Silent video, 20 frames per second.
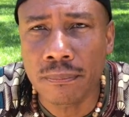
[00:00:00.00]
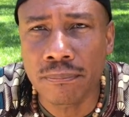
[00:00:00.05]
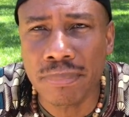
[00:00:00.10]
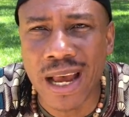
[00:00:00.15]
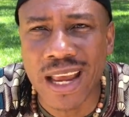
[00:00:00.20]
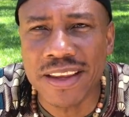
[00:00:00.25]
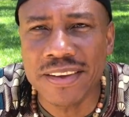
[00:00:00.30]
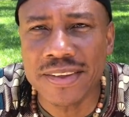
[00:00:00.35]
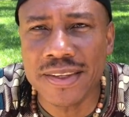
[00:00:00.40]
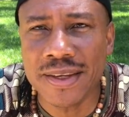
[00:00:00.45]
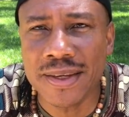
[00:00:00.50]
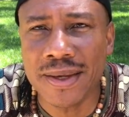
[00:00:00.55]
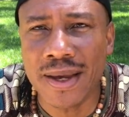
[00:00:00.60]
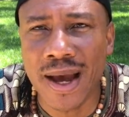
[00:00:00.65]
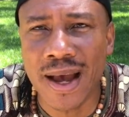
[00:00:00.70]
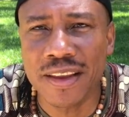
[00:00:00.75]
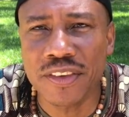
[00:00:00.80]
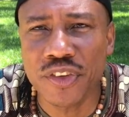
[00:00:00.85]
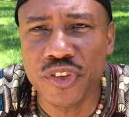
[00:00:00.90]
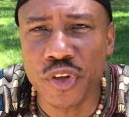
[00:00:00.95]
Pisces
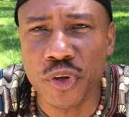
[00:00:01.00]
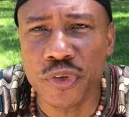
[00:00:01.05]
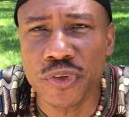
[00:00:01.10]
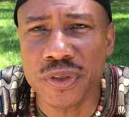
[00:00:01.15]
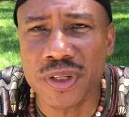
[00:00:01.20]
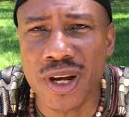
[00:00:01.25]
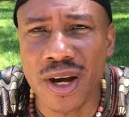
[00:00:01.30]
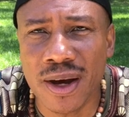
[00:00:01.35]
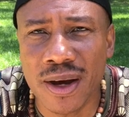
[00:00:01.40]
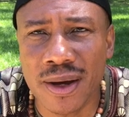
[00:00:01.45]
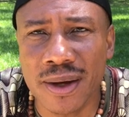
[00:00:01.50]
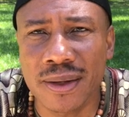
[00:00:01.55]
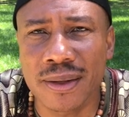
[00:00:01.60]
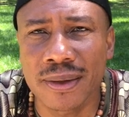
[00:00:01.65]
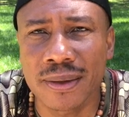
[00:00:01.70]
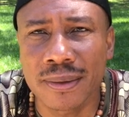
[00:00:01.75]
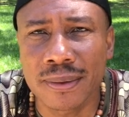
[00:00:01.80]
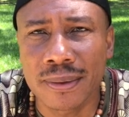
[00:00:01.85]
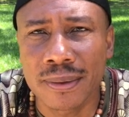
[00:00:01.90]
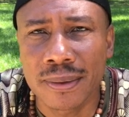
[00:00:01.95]
has just gone.
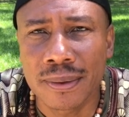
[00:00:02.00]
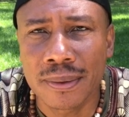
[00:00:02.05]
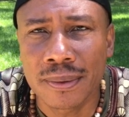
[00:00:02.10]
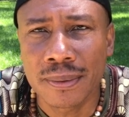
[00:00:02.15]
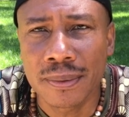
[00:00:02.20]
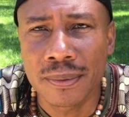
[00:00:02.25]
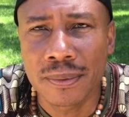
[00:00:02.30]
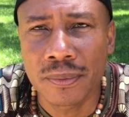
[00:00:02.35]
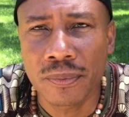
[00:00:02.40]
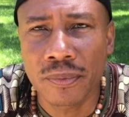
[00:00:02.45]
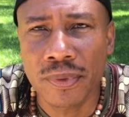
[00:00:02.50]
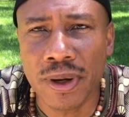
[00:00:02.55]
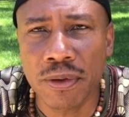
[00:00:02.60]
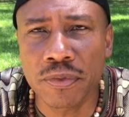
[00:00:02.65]
We